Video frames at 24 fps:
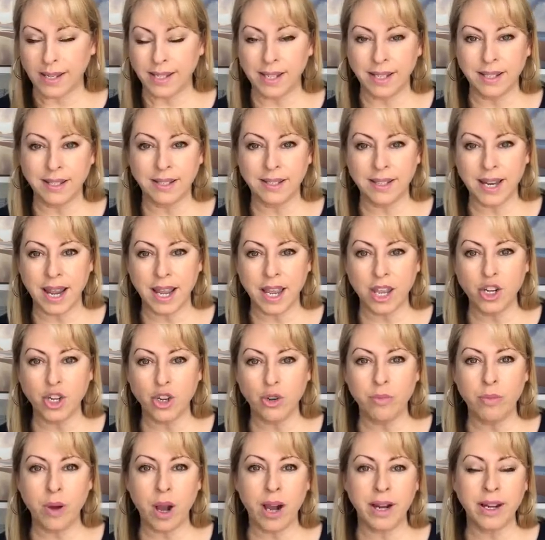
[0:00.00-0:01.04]
Let's take a new
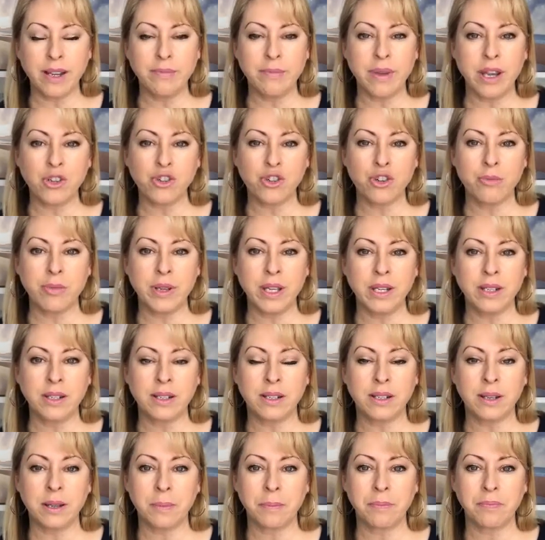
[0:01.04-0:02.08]
body
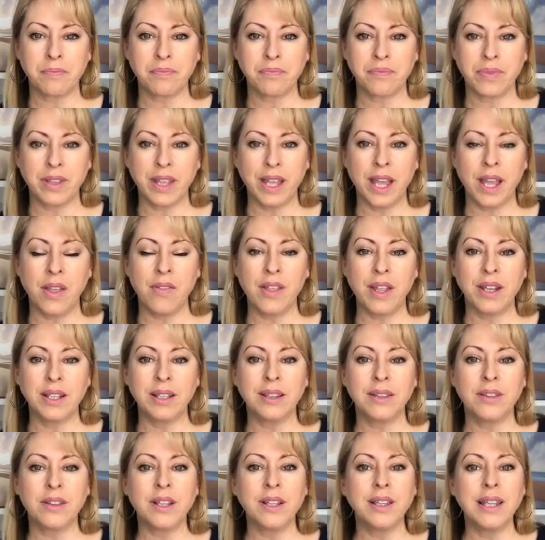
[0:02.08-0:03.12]
measurement. And
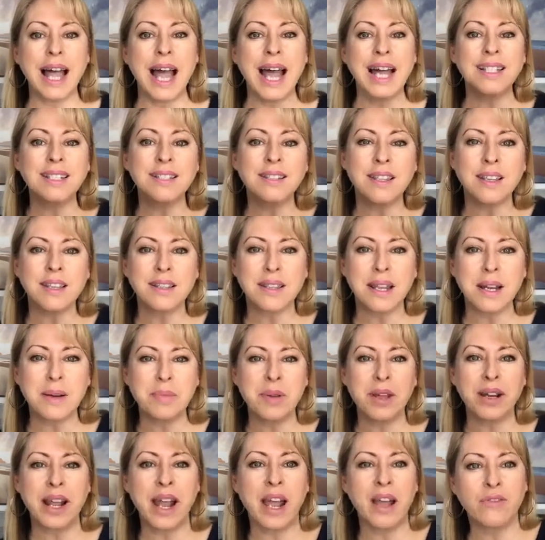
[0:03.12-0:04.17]
then the last thing that I'm
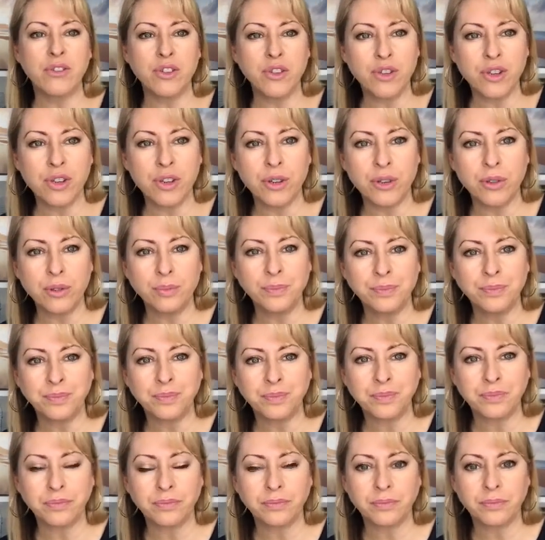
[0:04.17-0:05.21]
going to have you do
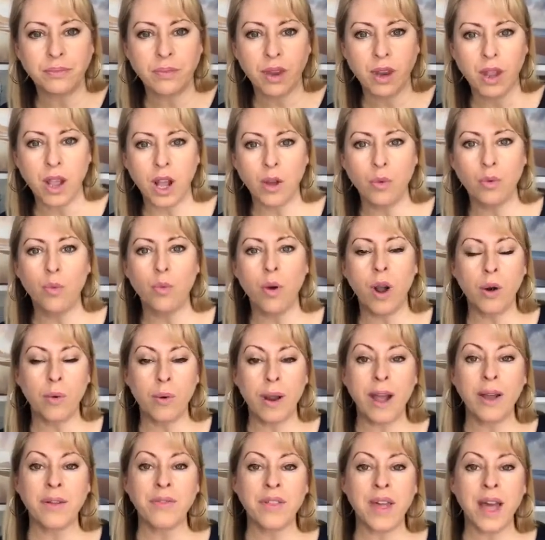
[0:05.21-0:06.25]

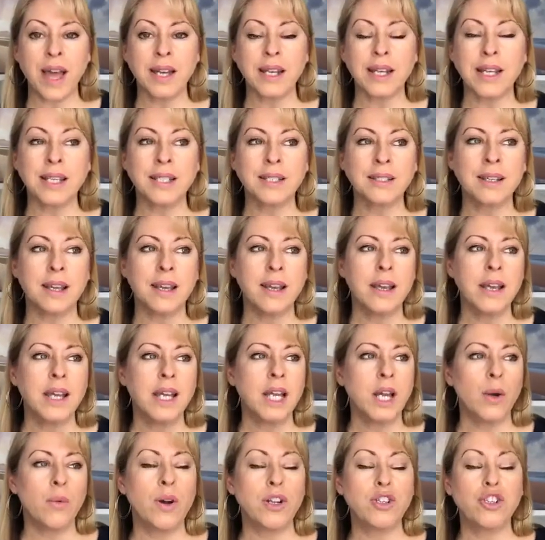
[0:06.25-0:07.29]
around that is
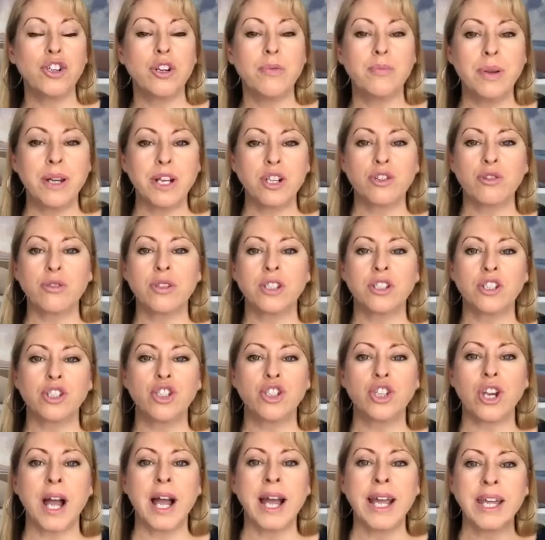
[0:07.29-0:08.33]
I want you to picture this
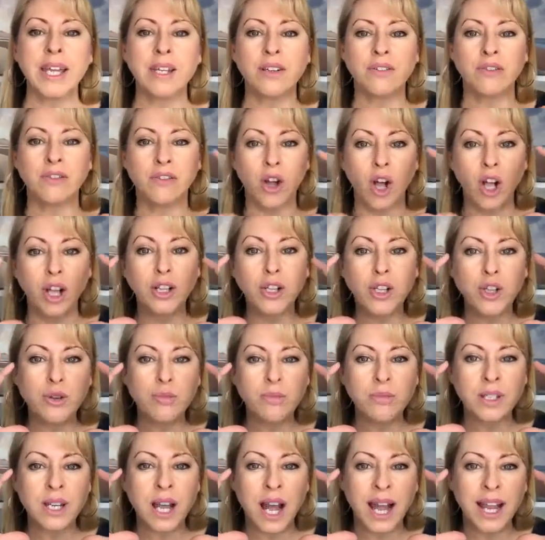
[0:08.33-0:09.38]
giant
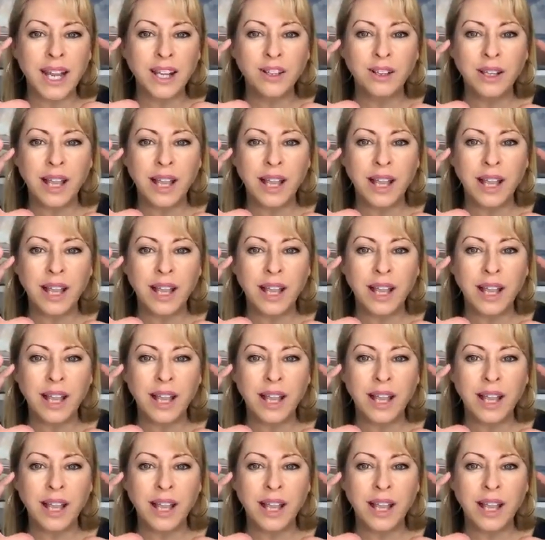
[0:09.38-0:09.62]
volume dial.